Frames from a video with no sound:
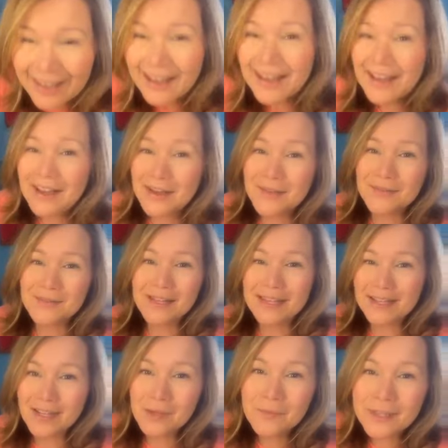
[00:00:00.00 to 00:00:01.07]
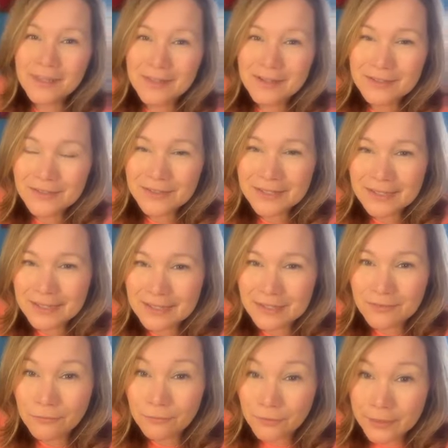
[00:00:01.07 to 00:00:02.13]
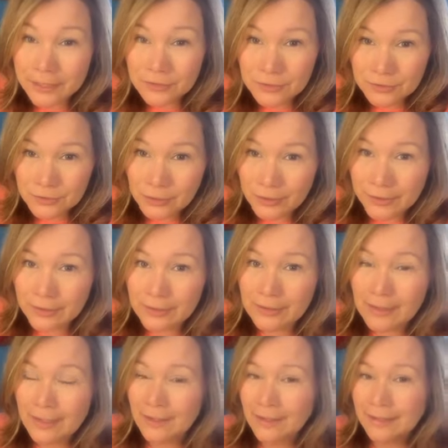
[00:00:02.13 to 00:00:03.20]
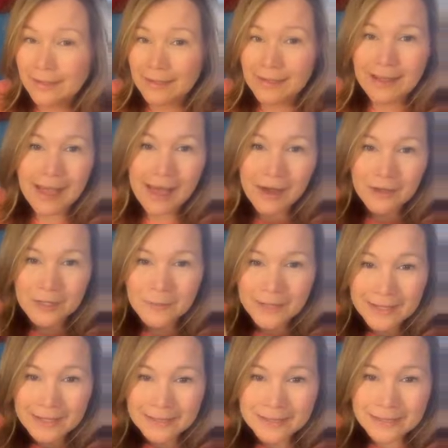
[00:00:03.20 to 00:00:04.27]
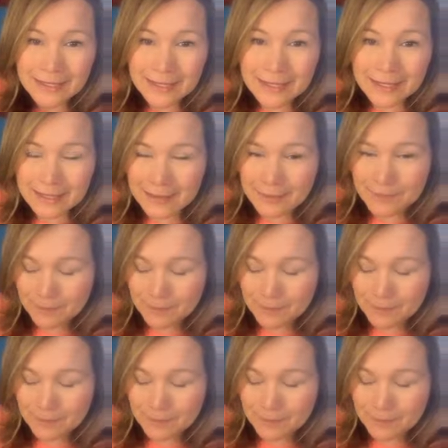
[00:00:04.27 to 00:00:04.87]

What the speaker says: And I'll be there doing a free tutorial on how to paint a